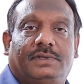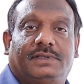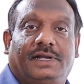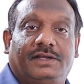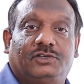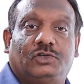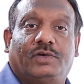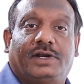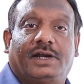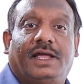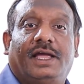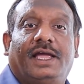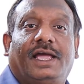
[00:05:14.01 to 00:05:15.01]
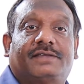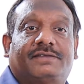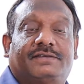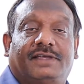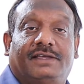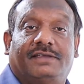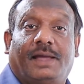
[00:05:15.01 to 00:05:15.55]
That is your
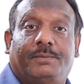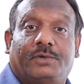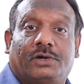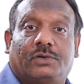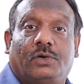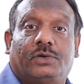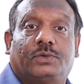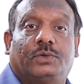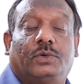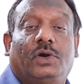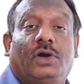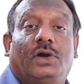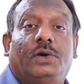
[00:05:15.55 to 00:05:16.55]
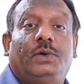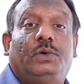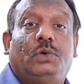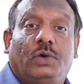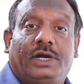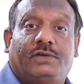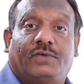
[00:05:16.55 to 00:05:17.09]
exercise. I am not going to
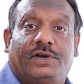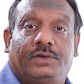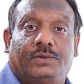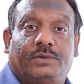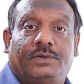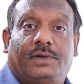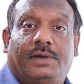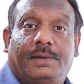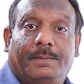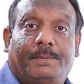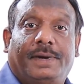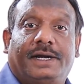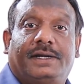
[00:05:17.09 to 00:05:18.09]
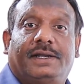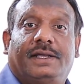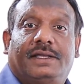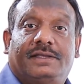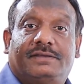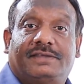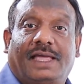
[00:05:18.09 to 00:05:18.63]
do it for you,
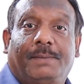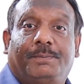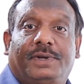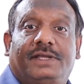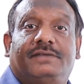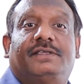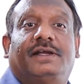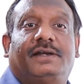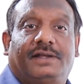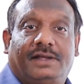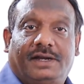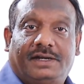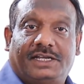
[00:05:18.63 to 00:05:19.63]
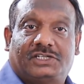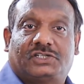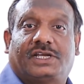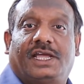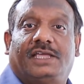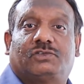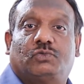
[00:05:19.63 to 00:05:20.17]
but sample is that test
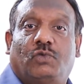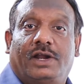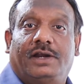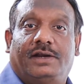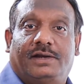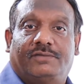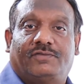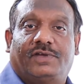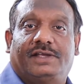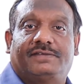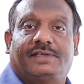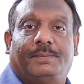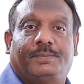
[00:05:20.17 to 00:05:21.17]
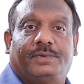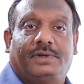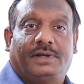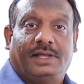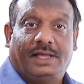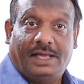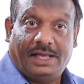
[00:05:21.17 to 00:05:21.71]
case 1, for example,
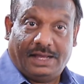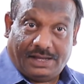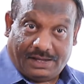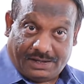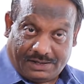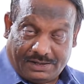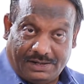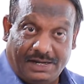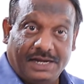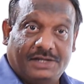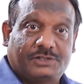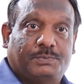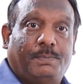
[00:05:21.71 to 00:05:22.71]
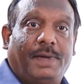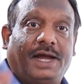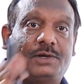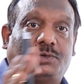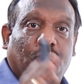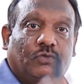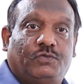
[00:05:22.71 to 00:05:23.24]
links
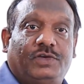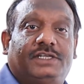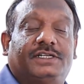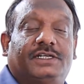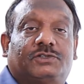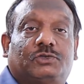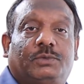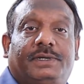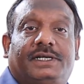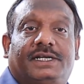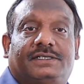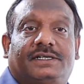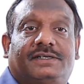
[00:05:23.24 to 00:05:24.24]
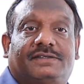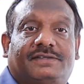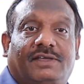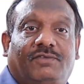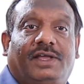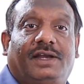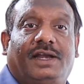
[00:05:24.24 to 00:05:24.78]
back to features to be tested
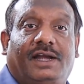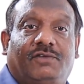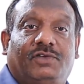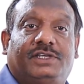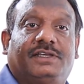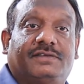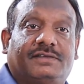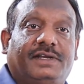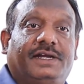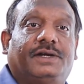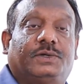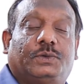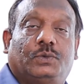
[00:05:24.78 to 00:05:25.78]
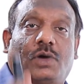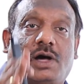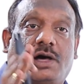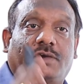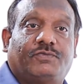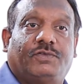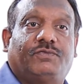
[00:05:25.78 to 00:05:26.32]
7 and which is linked to
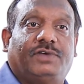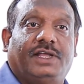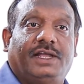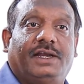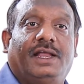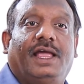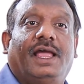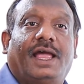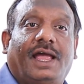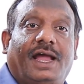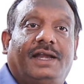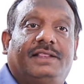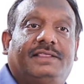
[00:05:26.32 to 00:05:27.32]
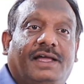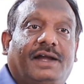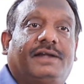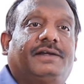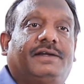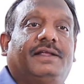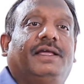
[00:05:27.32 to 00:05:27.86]
R15, and
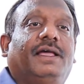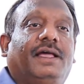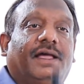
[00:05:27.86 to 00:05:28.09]
that